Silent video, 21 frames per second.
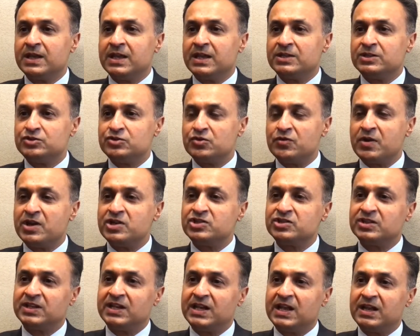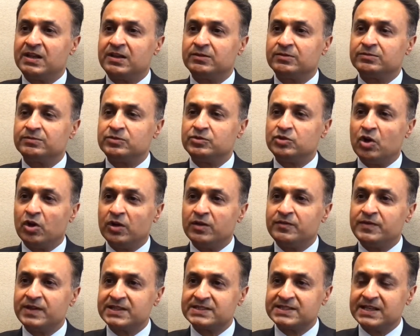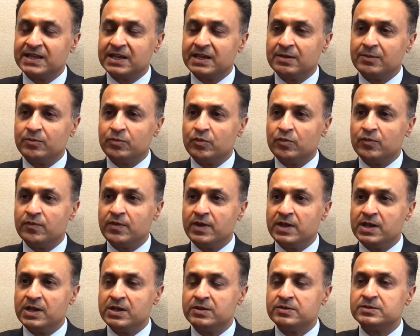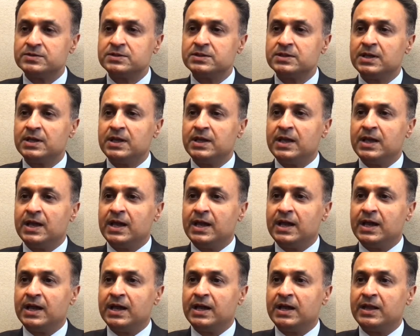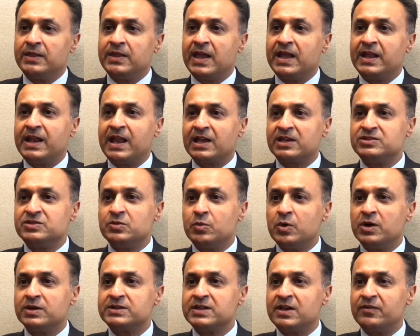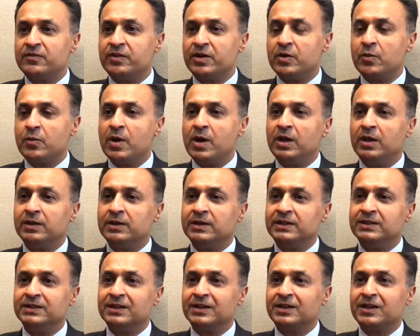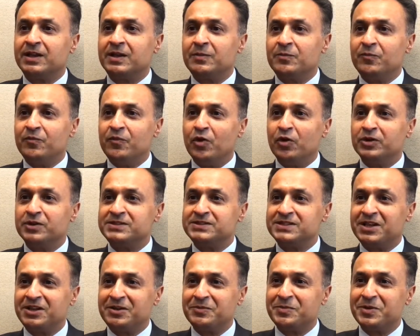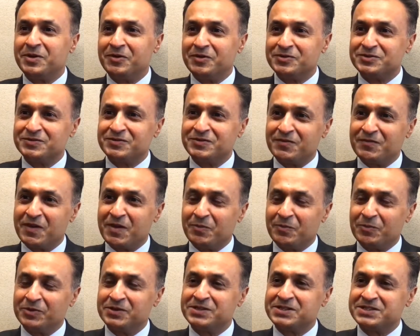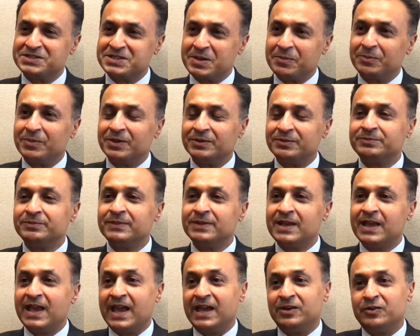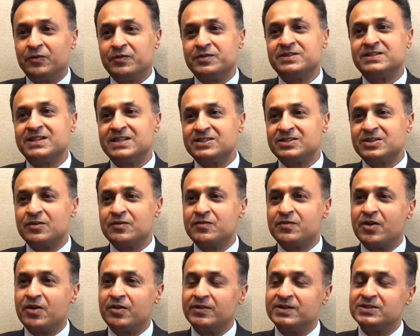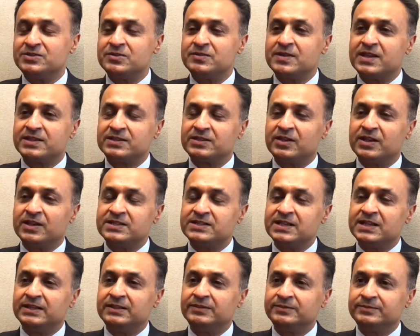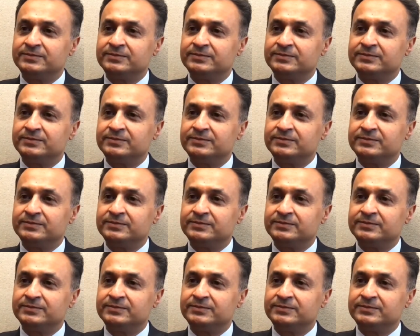duration in our dollar fixed income portfolios. And that actually worked out very well in the kind of volatile periods of November and December, and obviously so far in 2019.